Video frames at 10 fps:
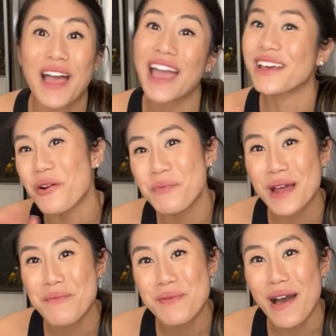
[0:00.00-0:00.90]
I could open
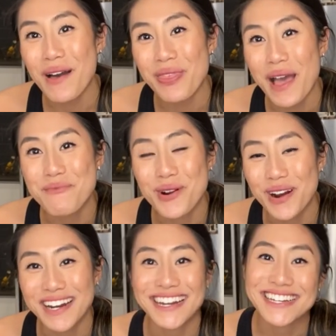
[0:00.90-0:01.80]
up about that more
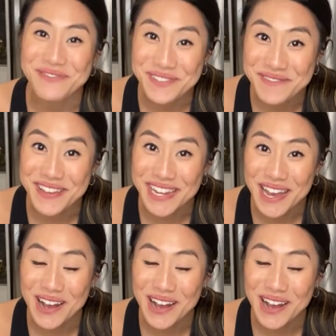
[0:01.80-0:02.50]
in a different video.